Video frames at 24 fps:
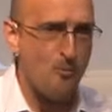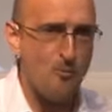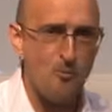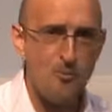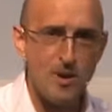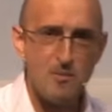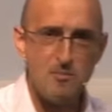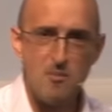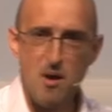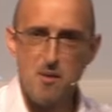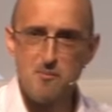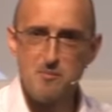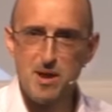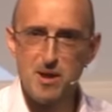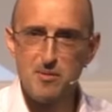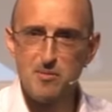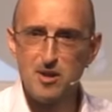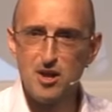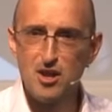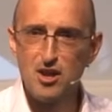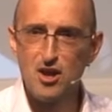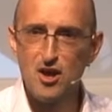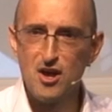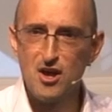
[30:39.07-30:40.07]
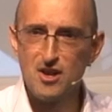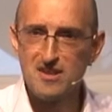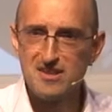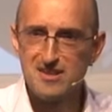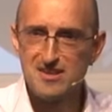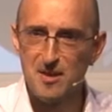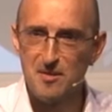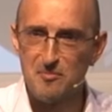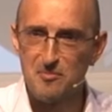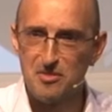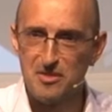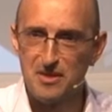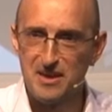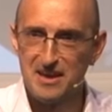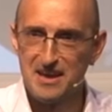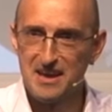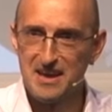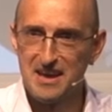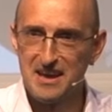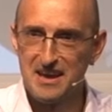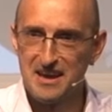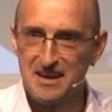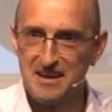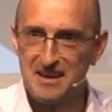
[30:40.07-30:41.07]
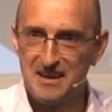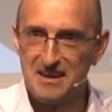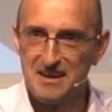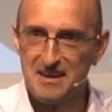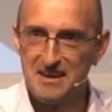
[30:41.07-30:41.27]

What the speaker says: we might be able to learn something here.